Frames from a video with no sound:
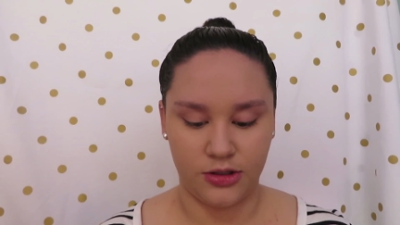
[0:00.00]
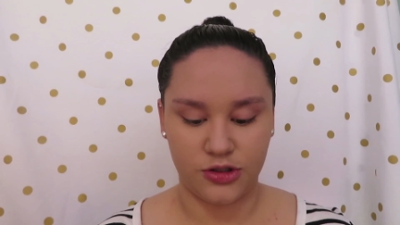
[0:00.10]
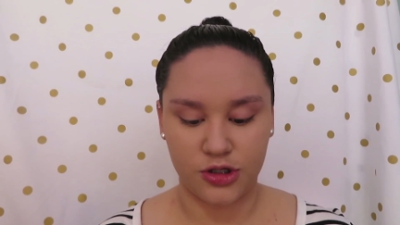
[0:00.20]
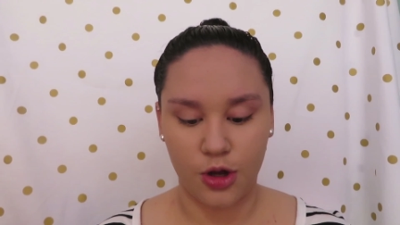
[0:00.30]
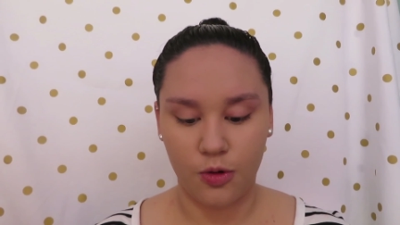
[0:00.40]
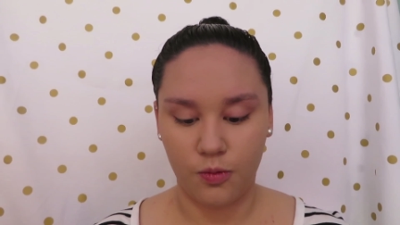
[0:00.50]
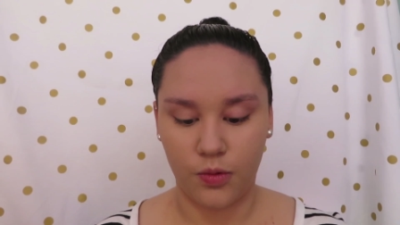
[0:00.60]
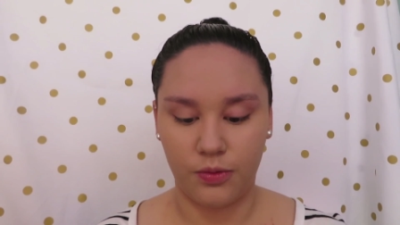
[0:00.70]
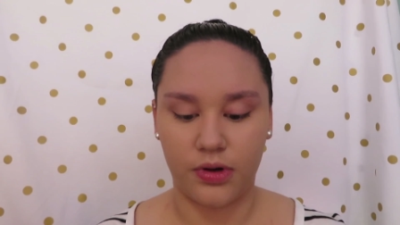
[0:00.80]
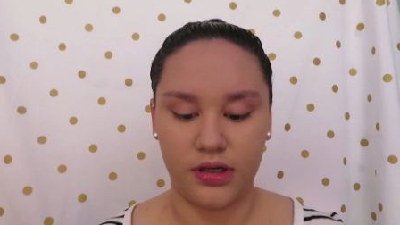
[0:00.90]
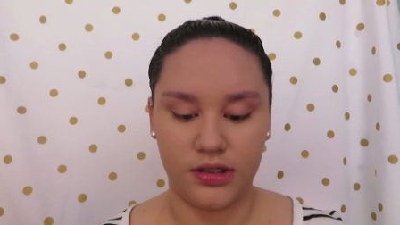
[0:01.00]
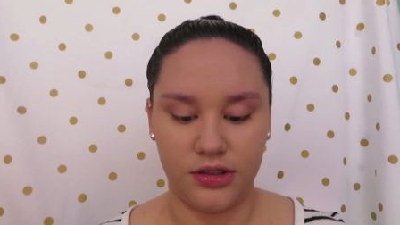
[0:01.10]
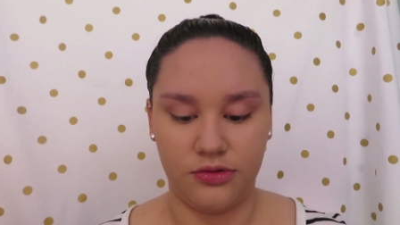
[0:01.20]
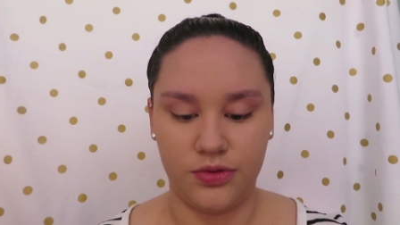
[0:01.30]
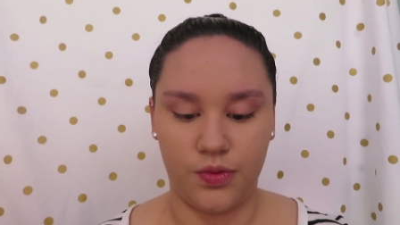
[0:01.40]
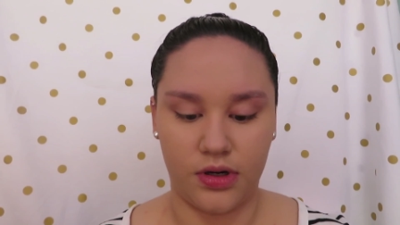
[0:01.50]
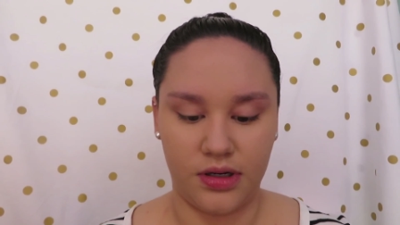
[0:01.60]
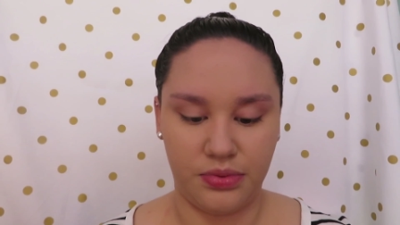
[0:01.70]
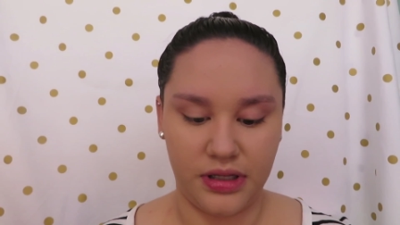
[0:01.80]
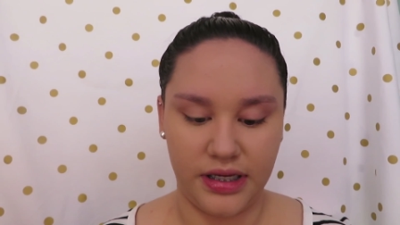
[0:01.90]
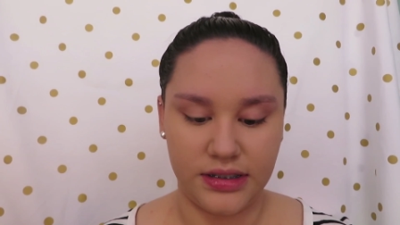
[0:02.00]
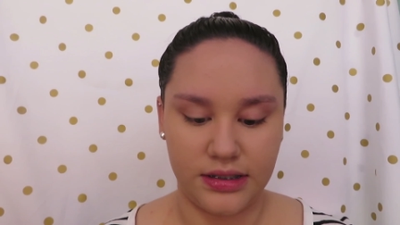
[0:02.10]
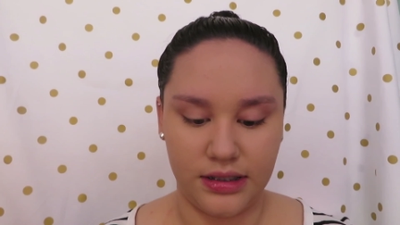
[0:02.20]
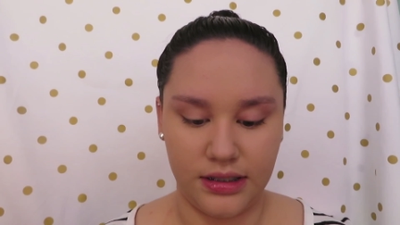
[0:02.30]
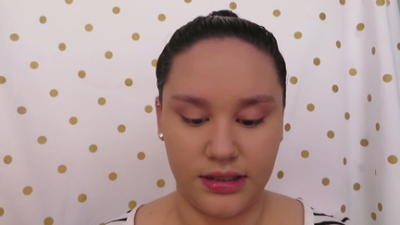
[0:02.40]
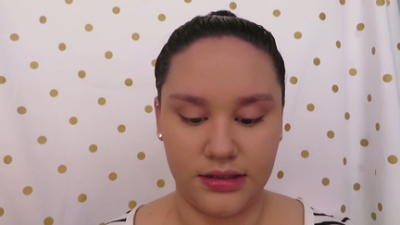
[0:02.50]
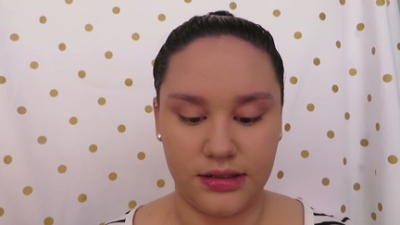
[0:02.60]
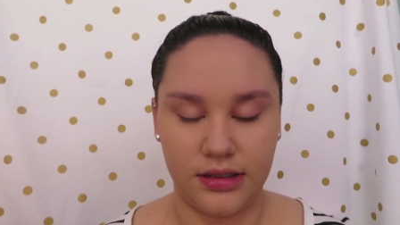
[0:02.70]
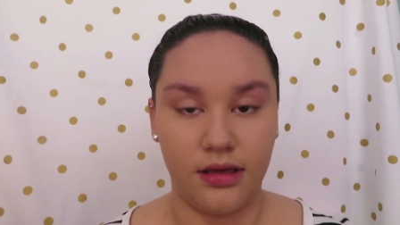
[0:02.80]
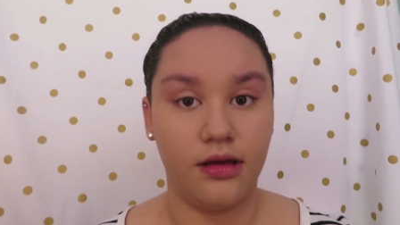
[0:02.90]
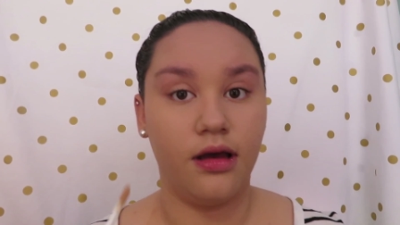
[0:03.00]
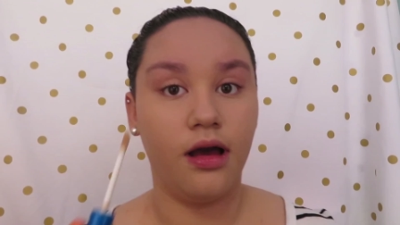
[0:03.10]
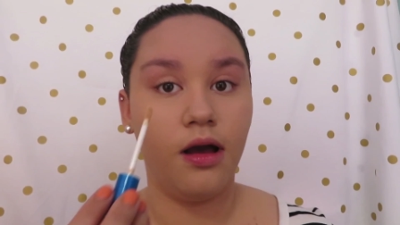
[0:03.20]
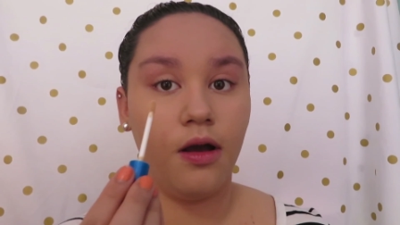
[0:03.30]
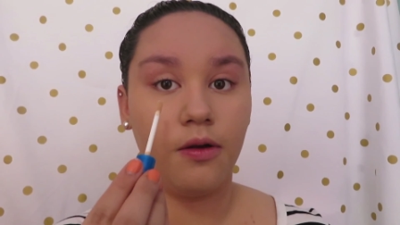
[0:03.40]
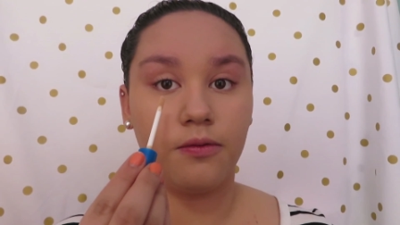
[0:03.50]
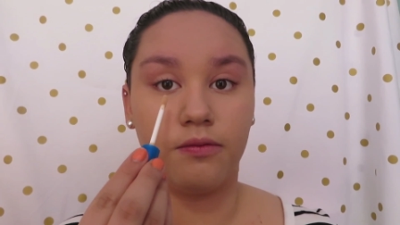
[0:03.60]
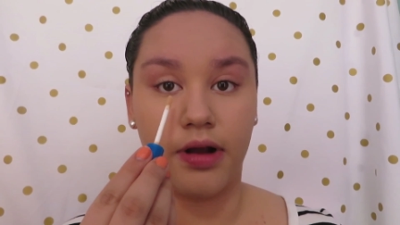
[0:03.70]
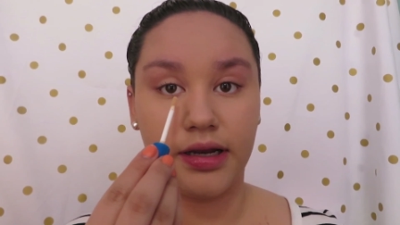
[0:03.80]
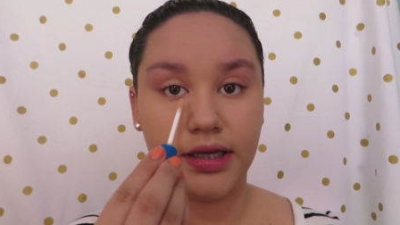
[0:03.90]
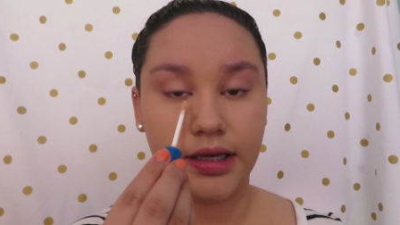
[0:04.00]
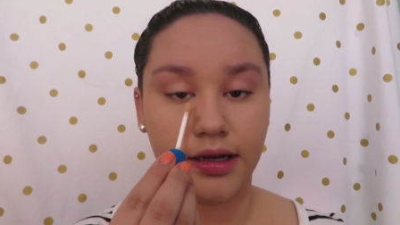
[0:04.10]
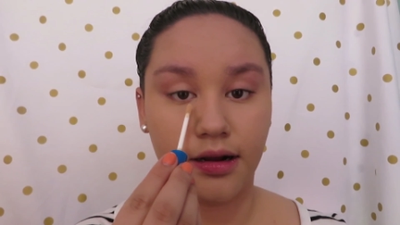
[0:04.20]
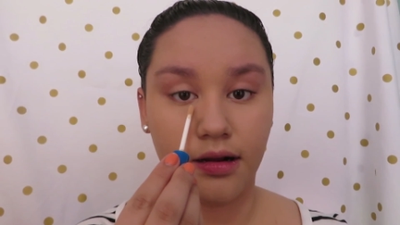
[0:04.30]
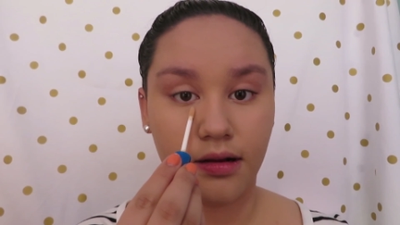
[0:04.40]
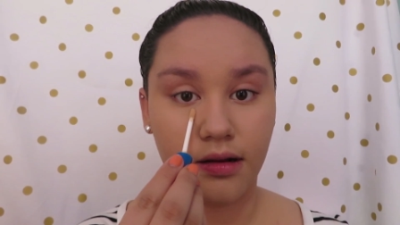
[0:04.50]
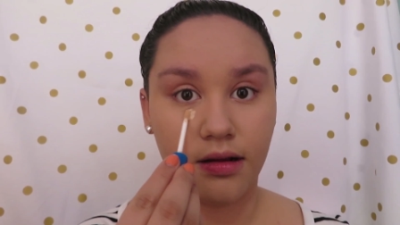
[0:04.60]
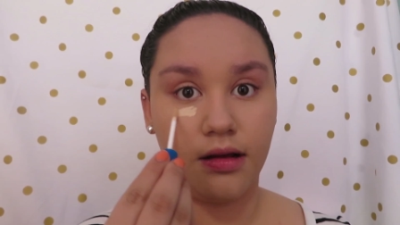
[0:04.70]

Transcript: So what we're going to do is we're going to place this right here.